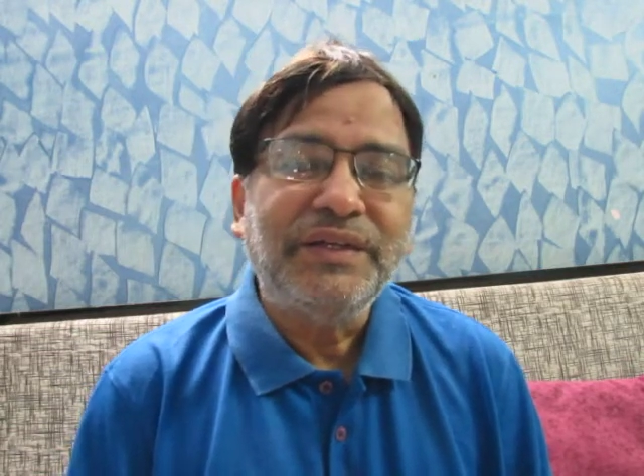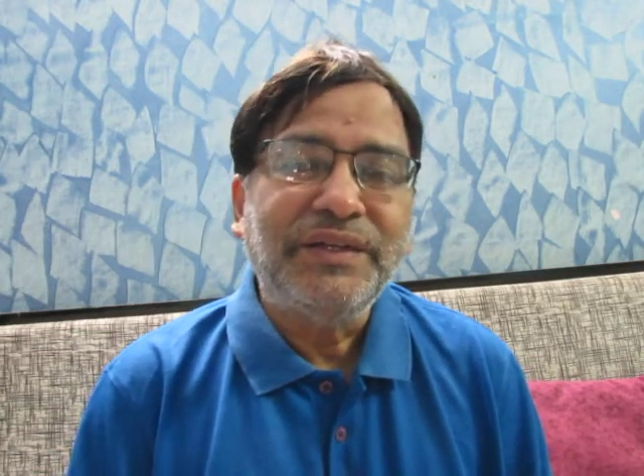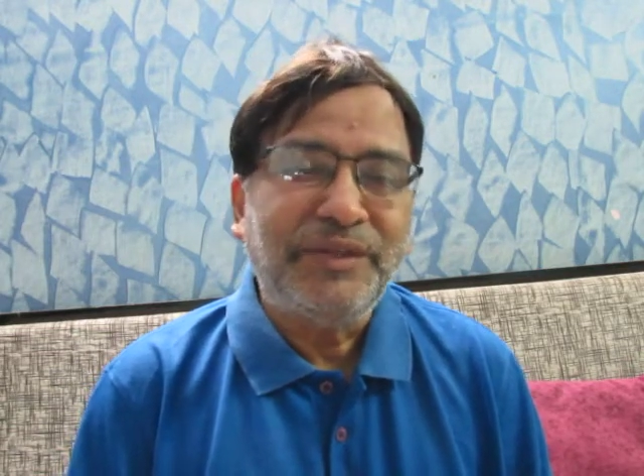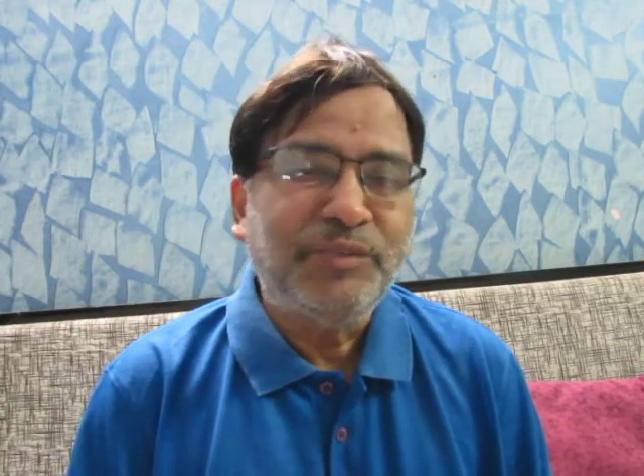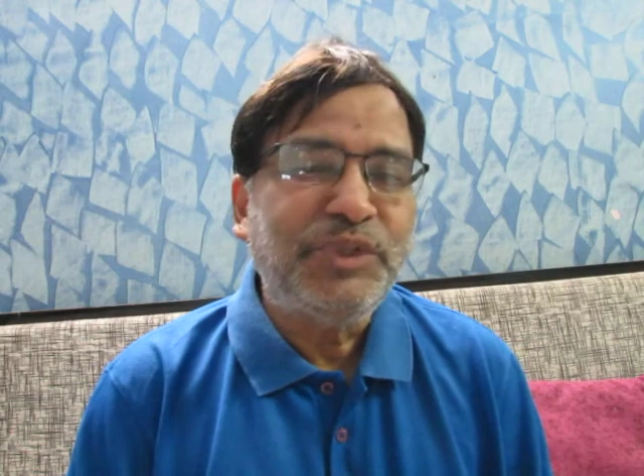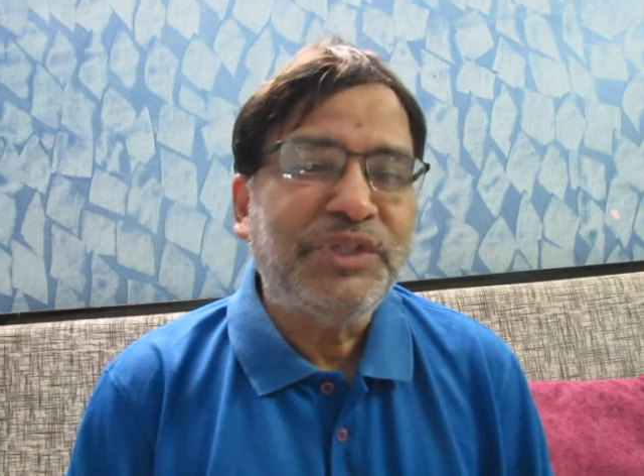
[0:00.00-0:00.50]

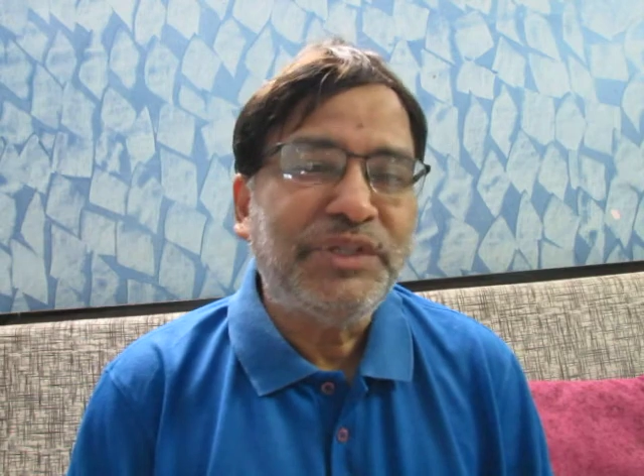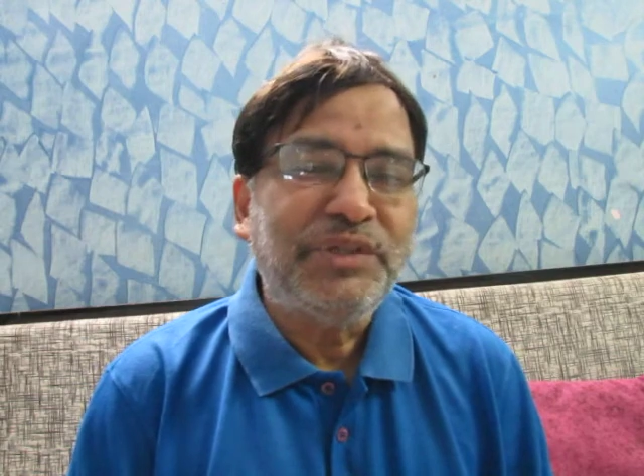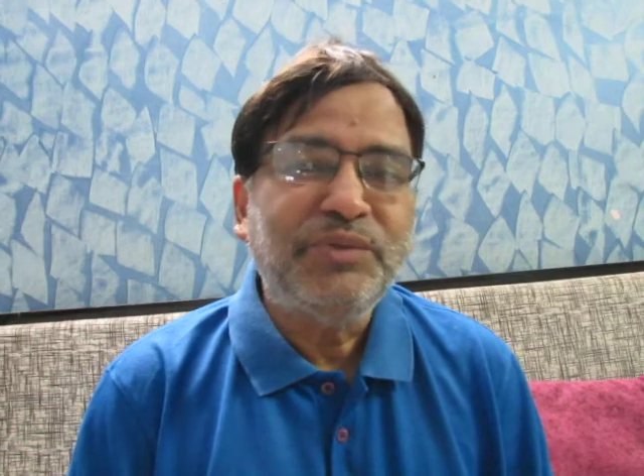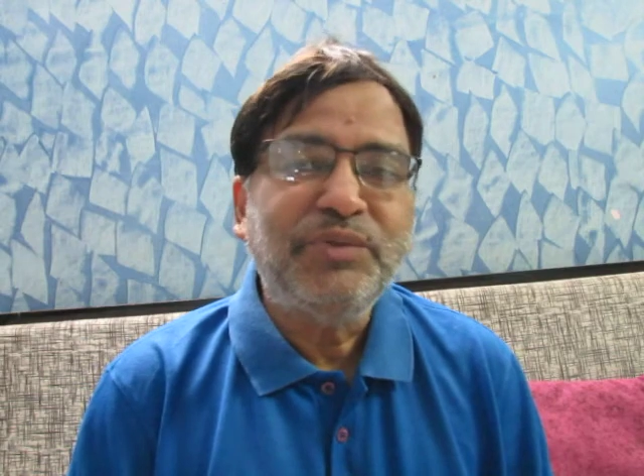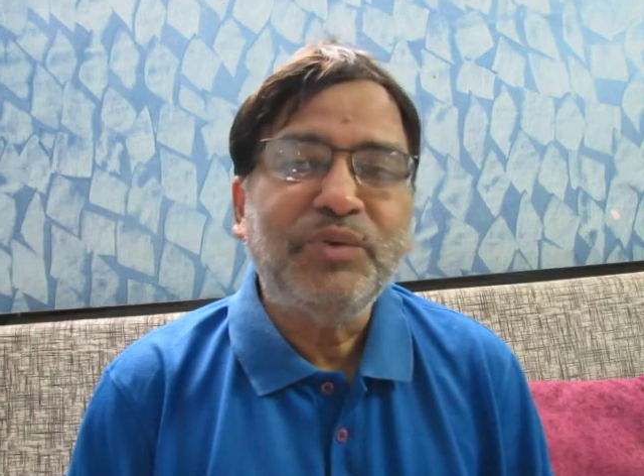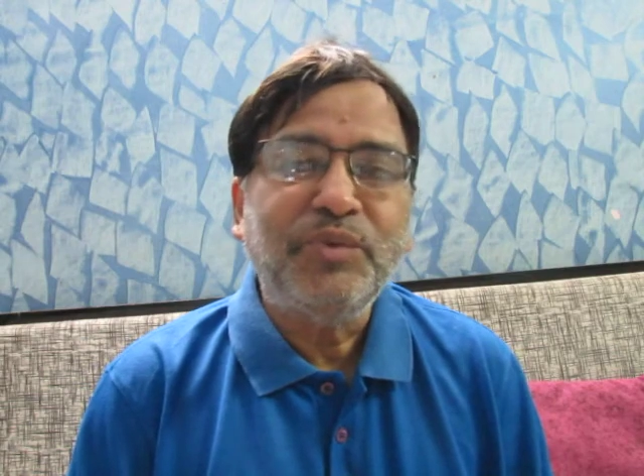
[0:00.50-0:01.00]
let me tell
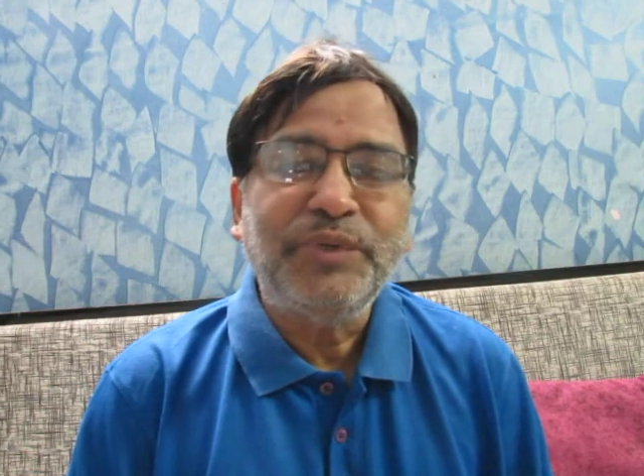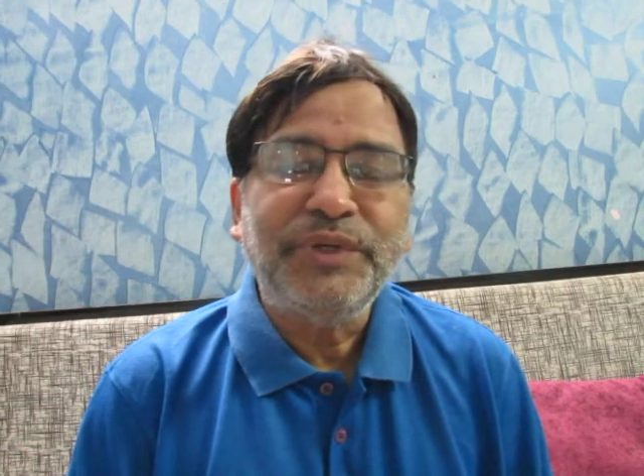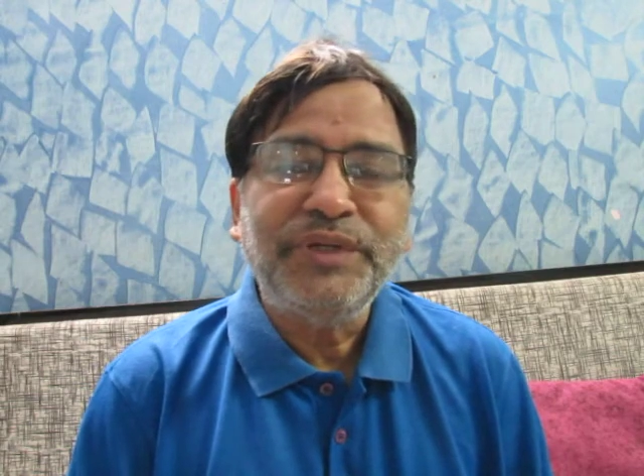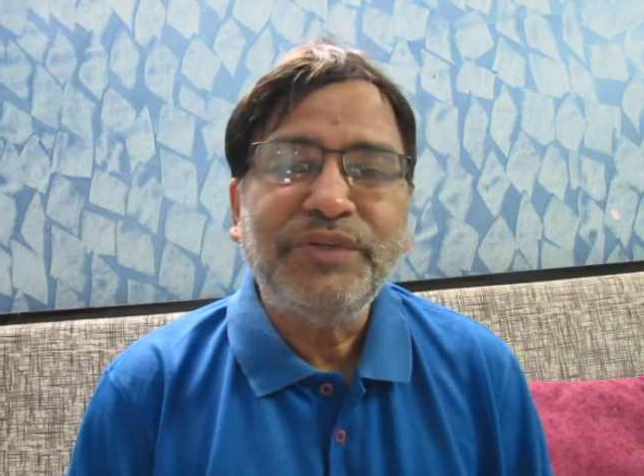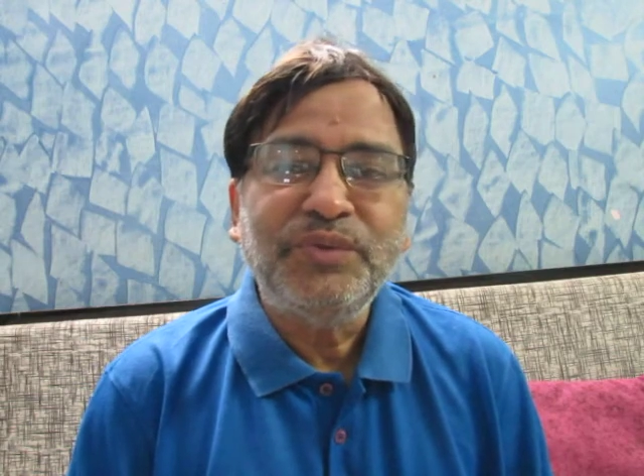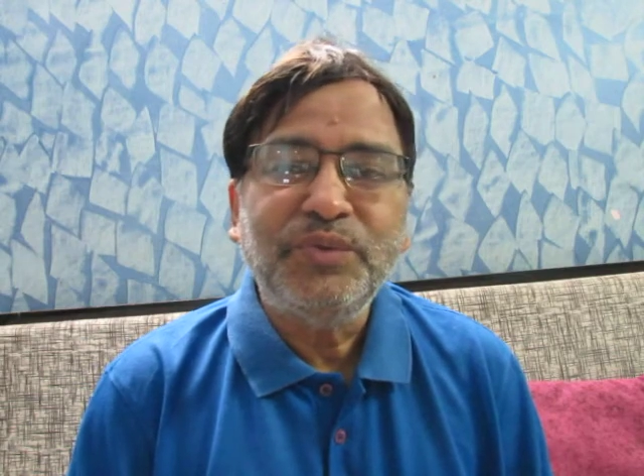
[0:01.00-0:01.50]
you,
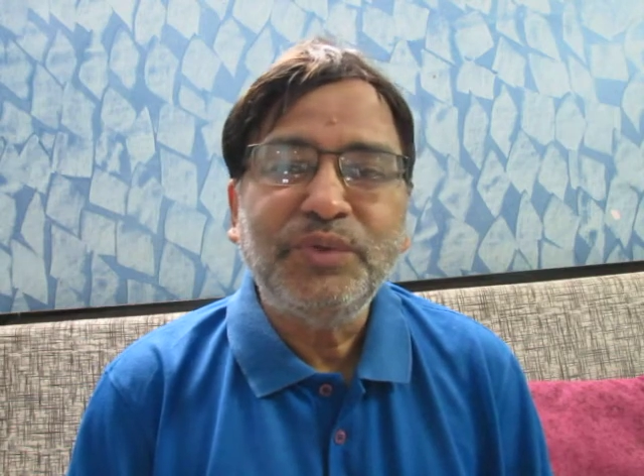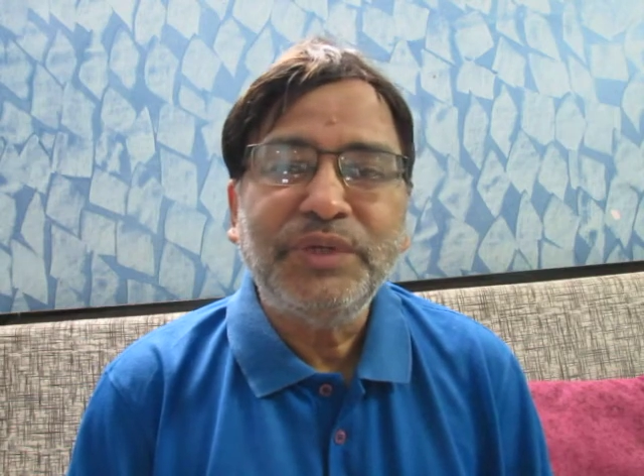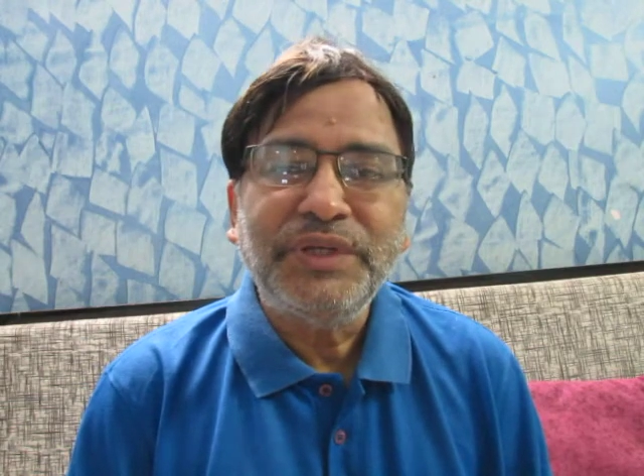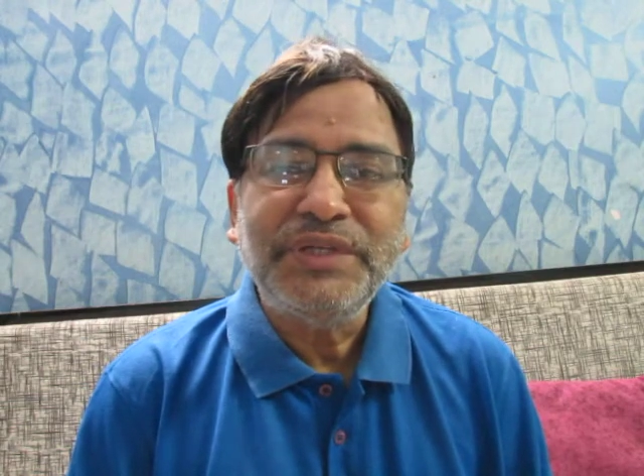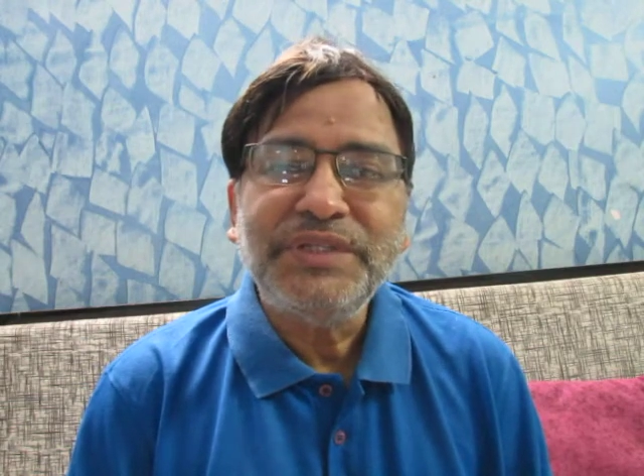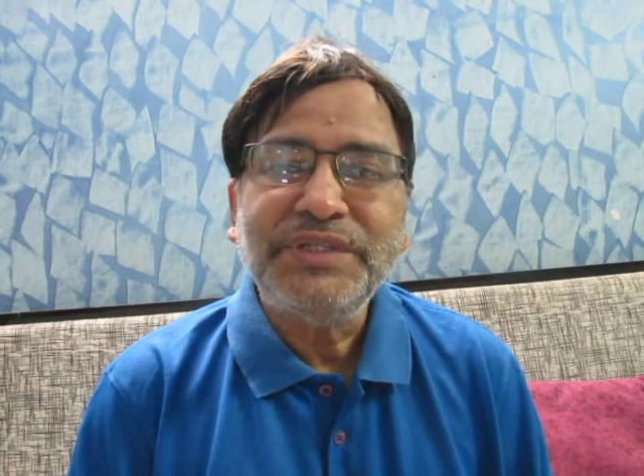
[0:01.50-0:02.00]
nobody is doing
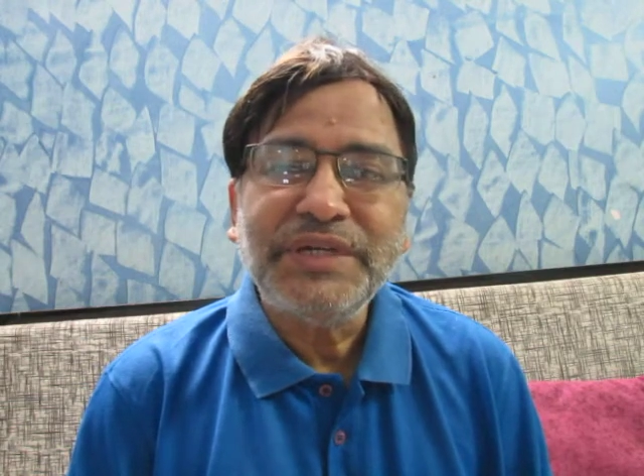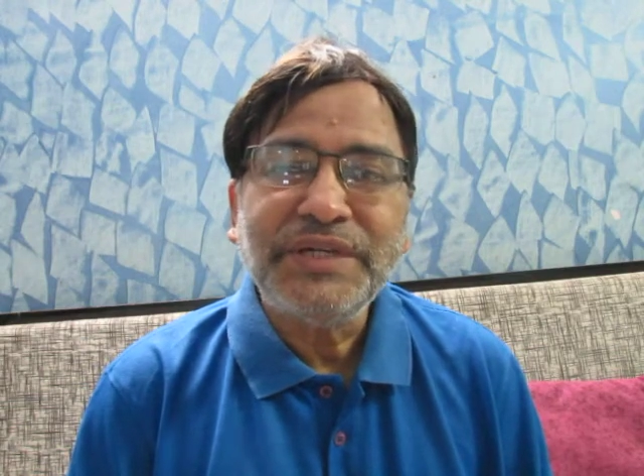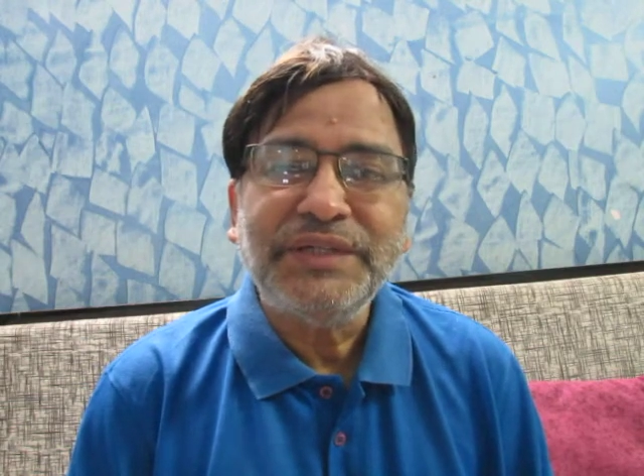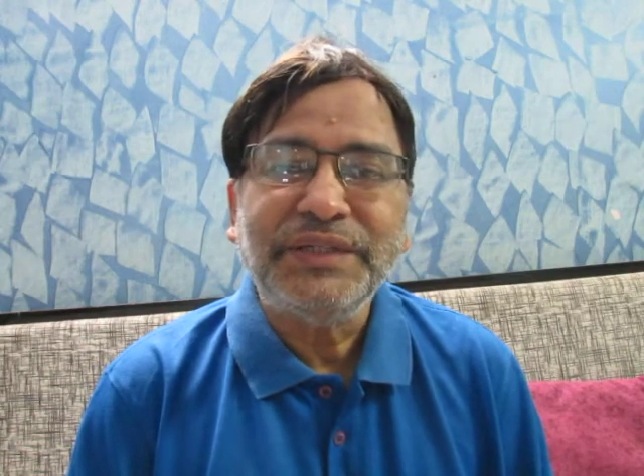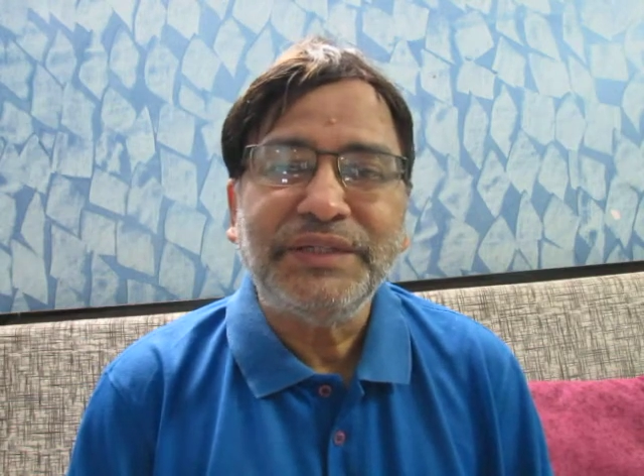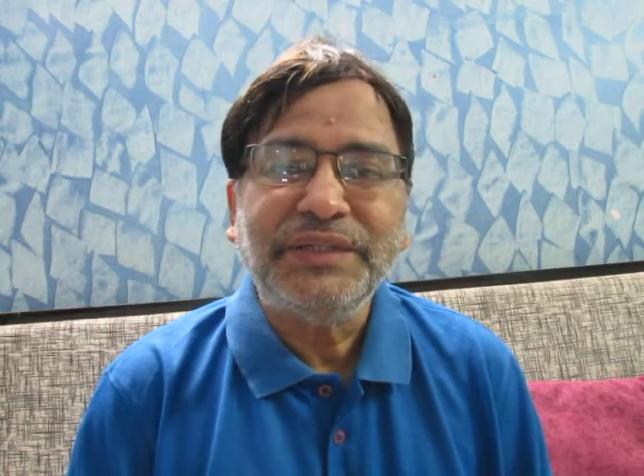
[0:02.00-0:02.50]
any
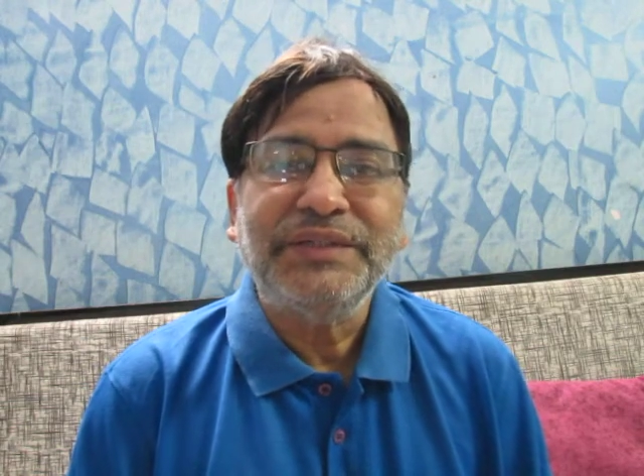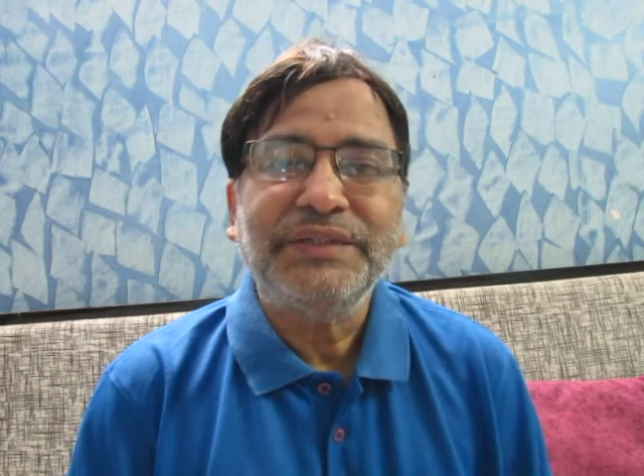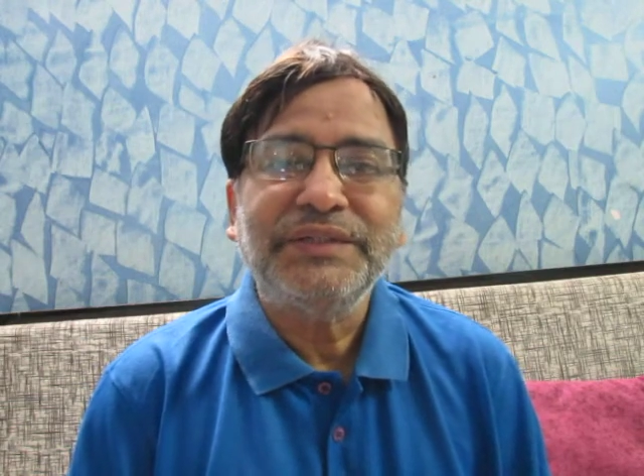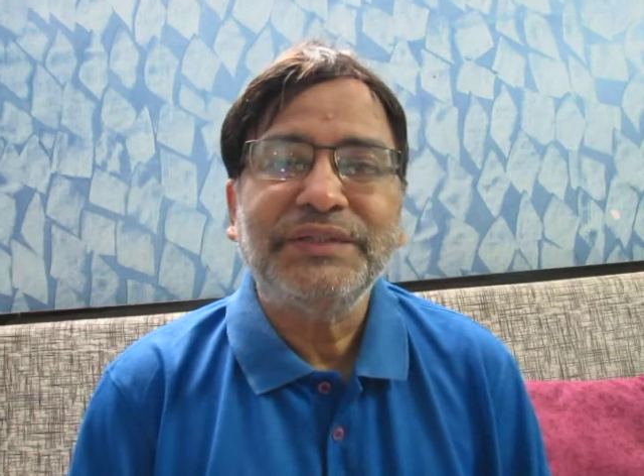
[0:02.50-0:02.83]
charity.